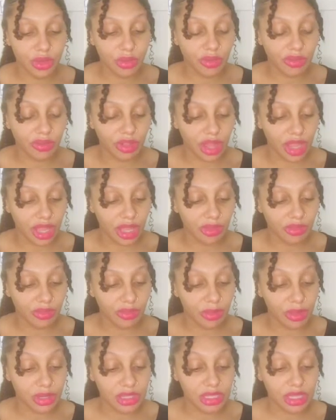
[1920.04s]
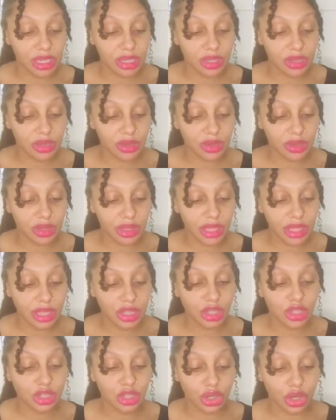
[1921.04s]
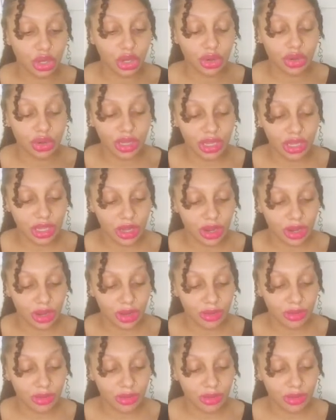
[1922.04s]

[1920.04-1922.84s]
life, particularly your career.